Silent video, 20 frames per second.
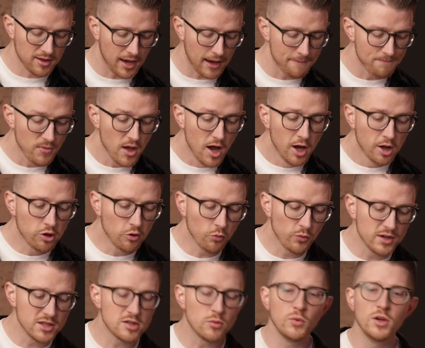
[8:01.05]
day. The
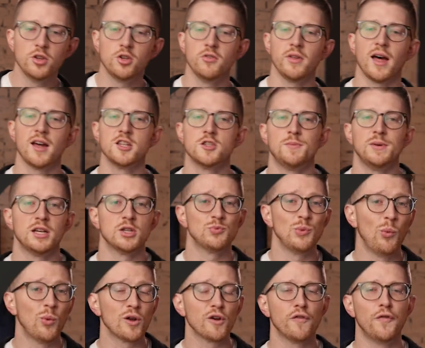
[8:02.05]
reason we do that is because we
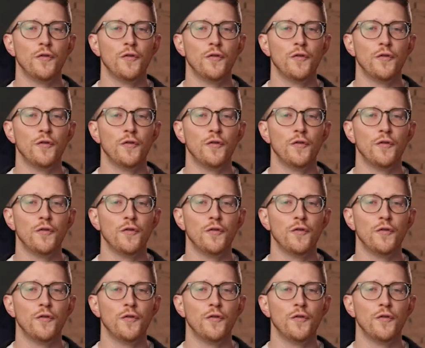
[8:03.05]
want a